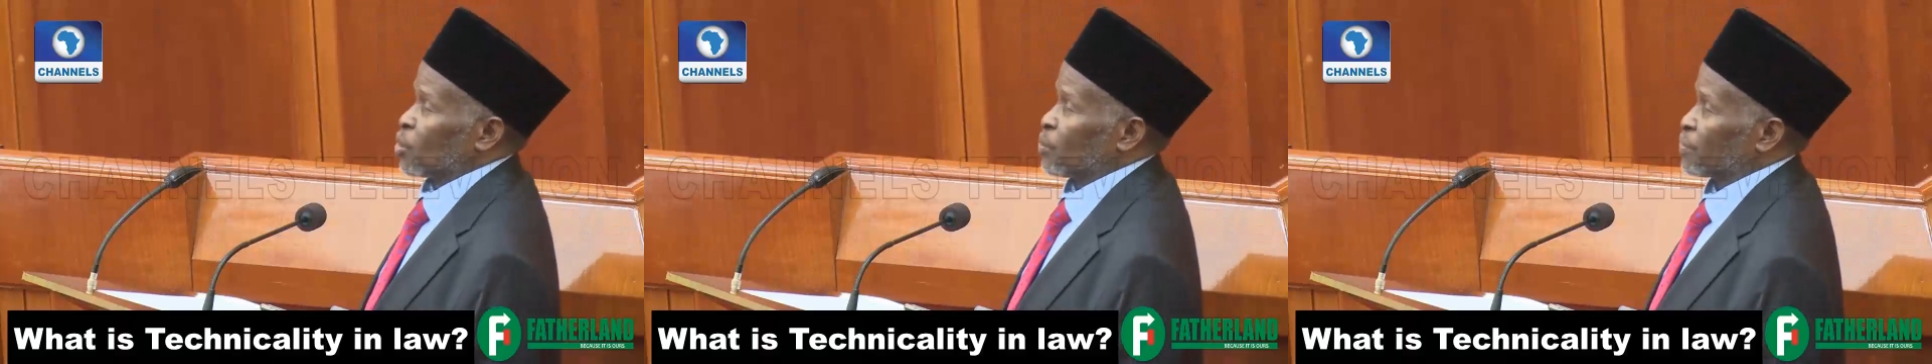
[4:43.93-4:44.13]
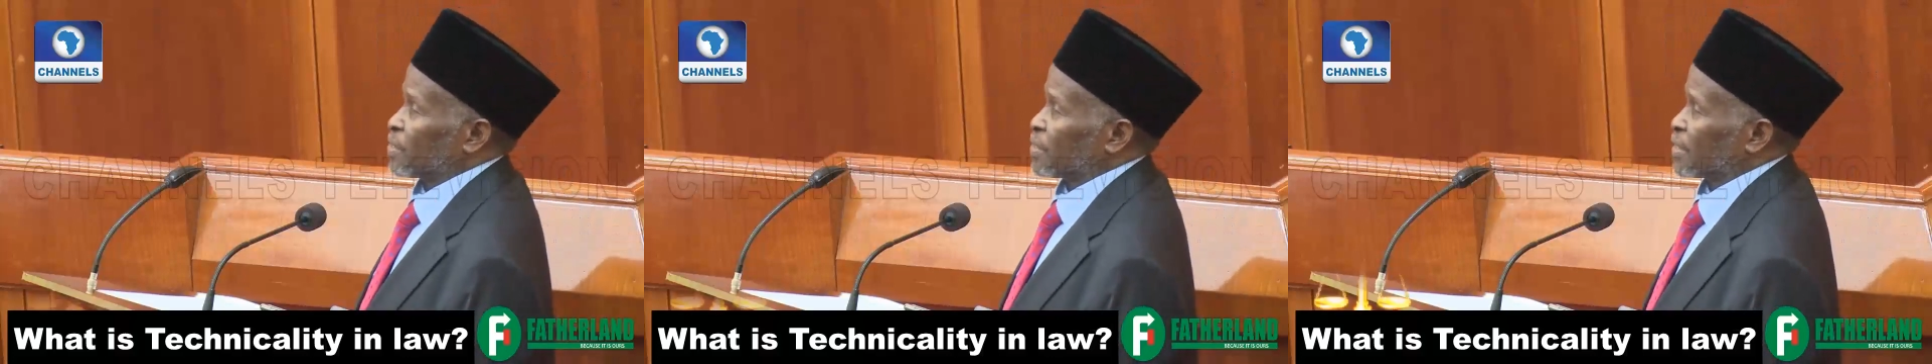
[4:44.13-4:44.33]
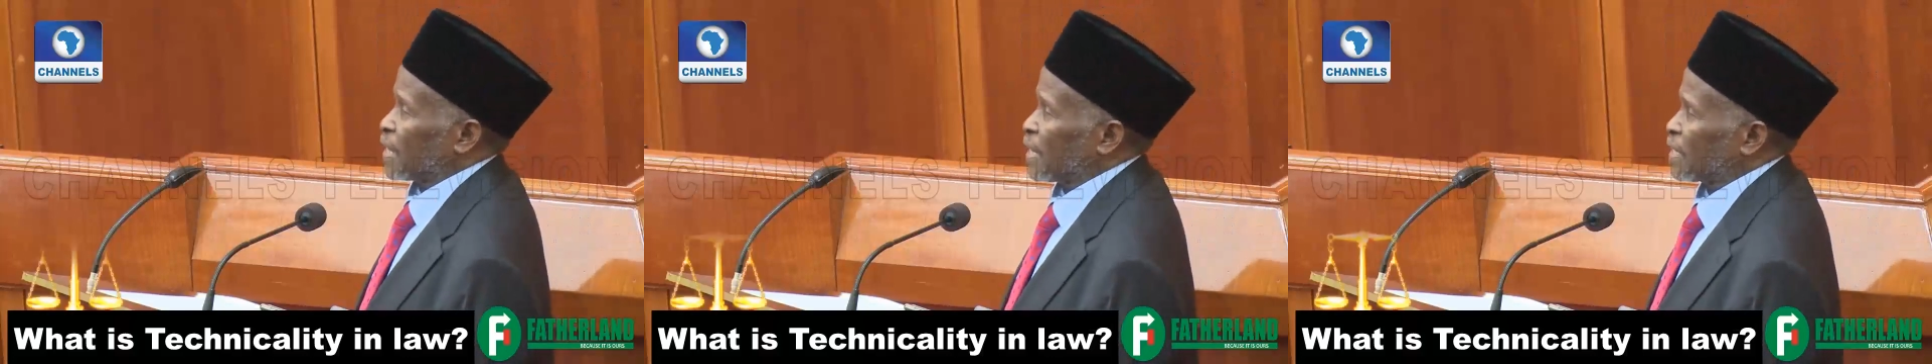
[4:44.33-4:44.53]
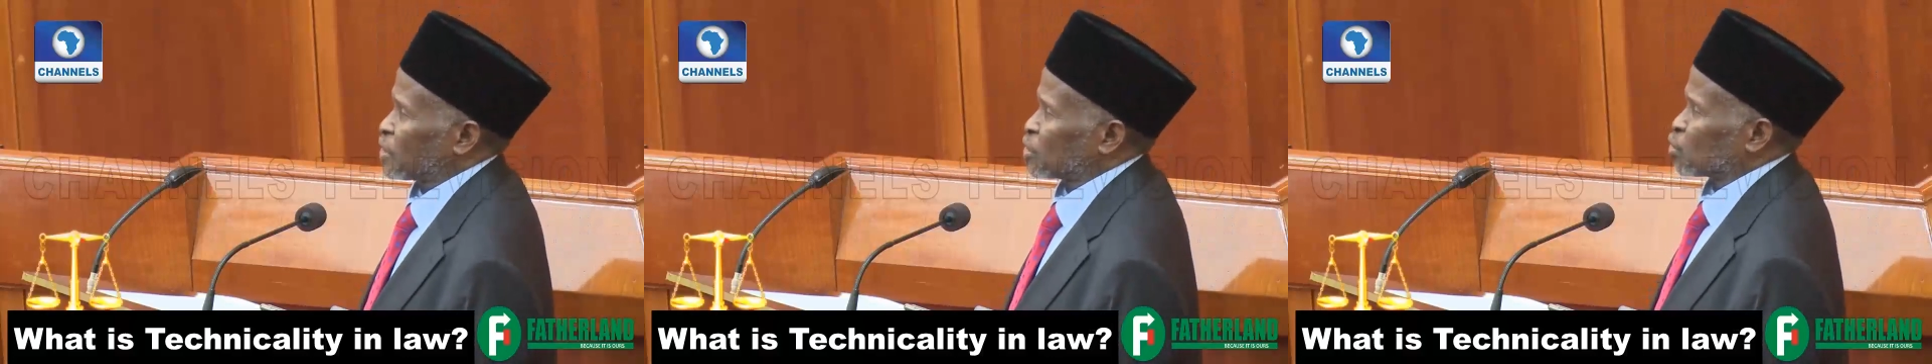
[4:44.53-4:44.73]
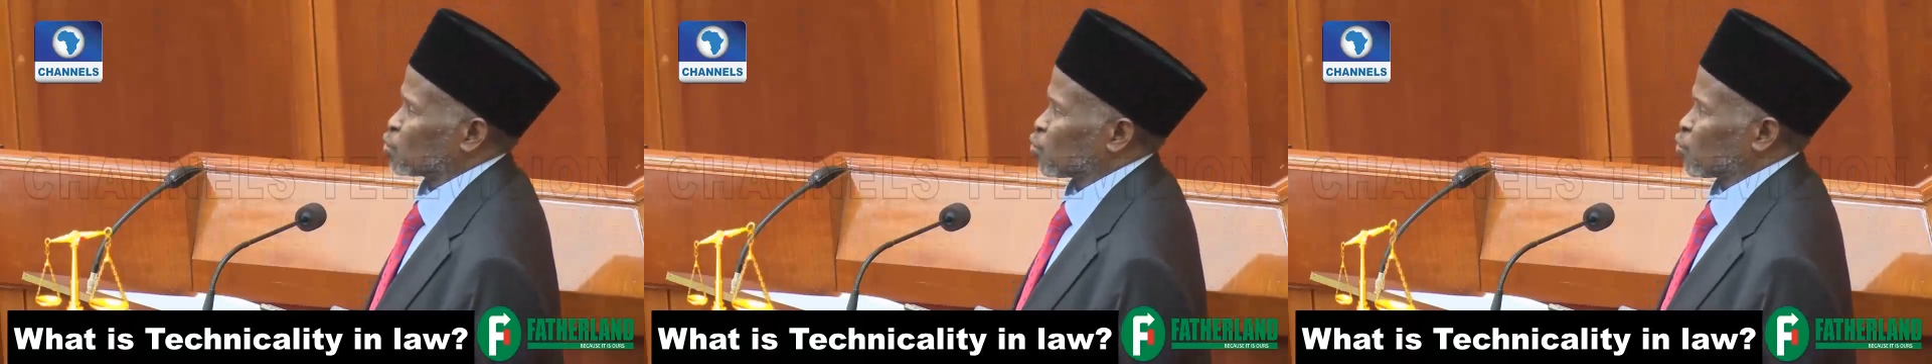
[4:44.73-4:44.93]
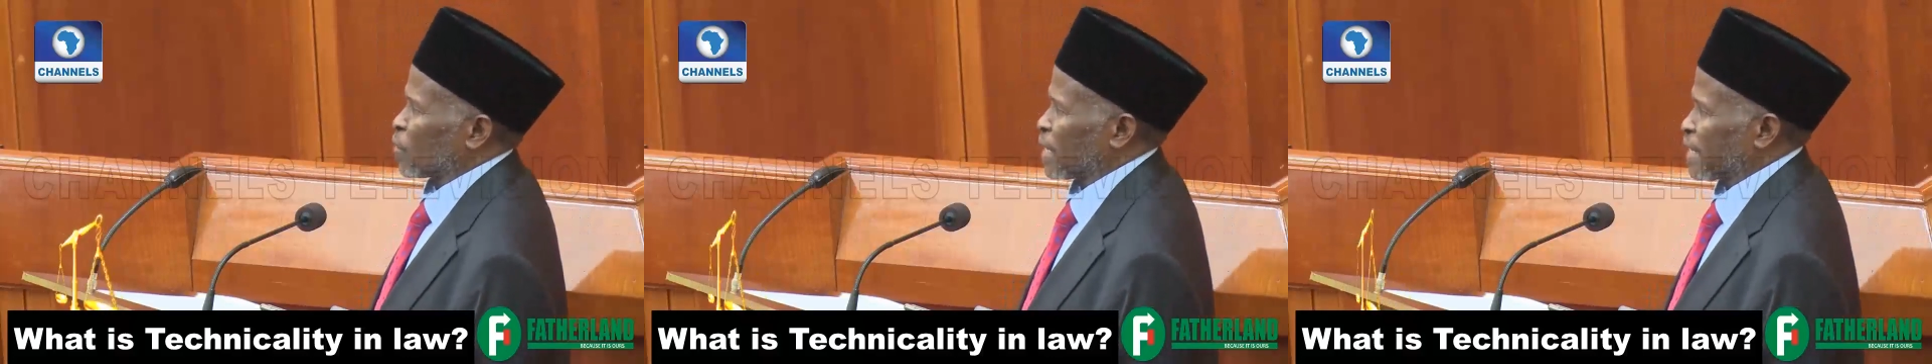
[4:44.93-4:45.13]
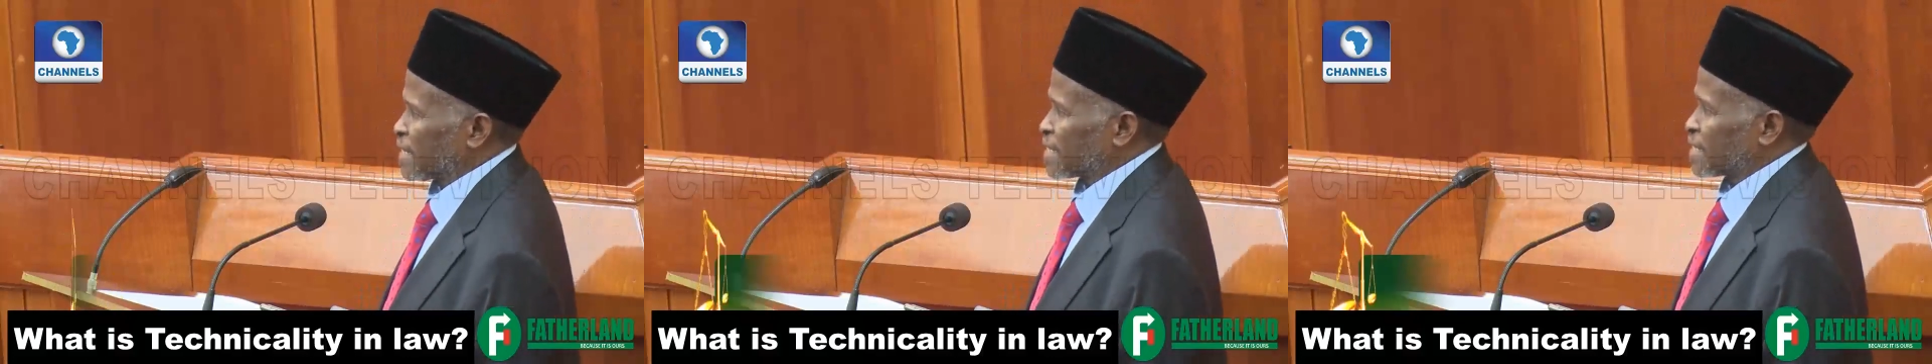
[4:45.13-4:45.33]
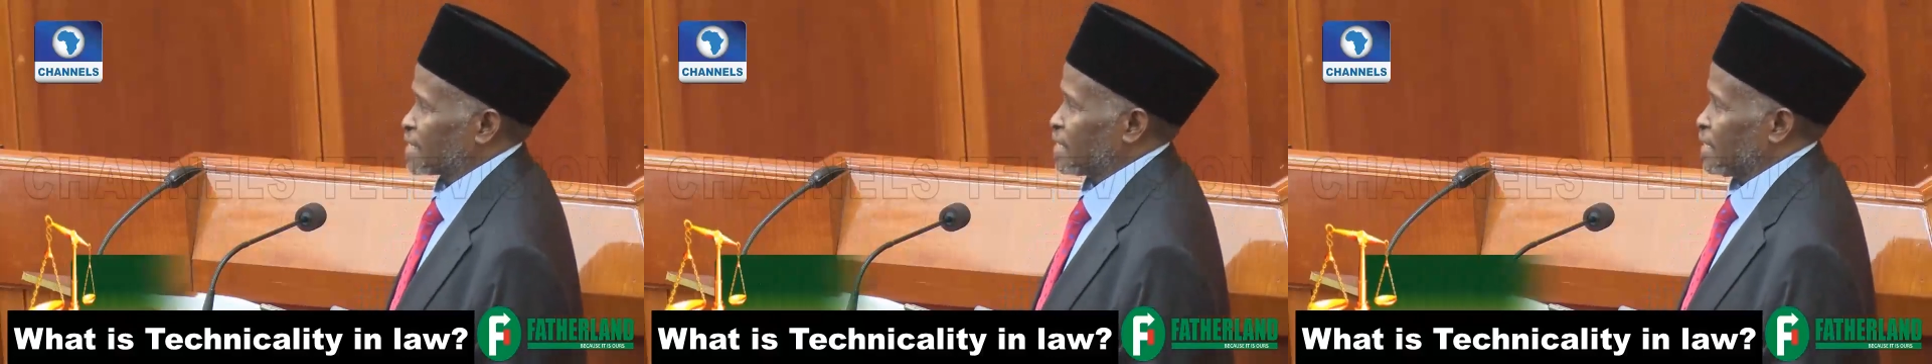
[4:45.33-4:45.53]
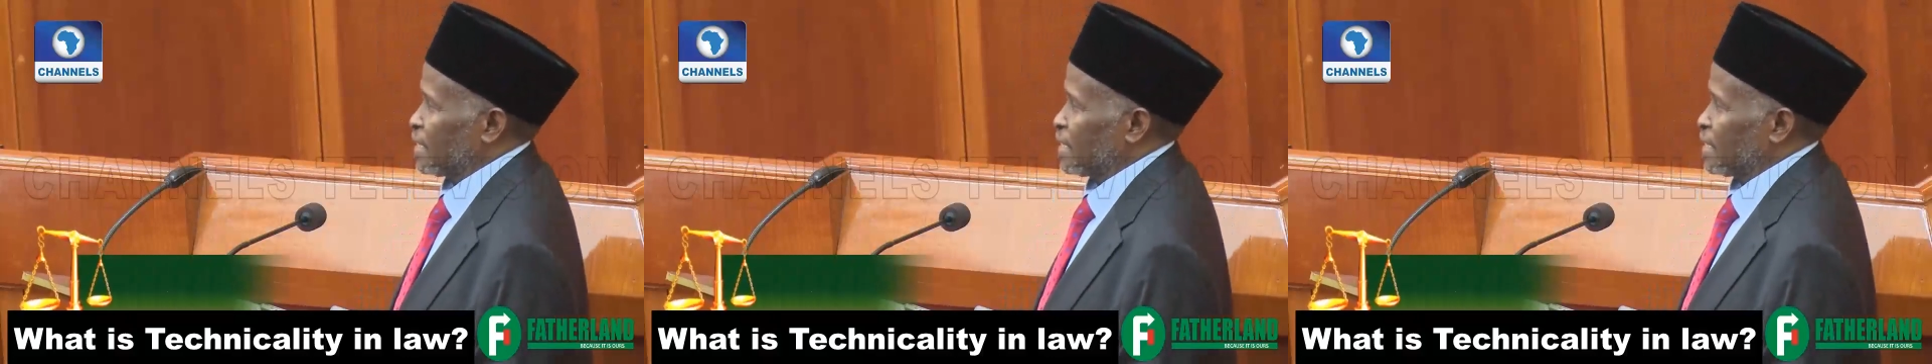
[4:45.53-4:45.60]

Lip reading: something that requires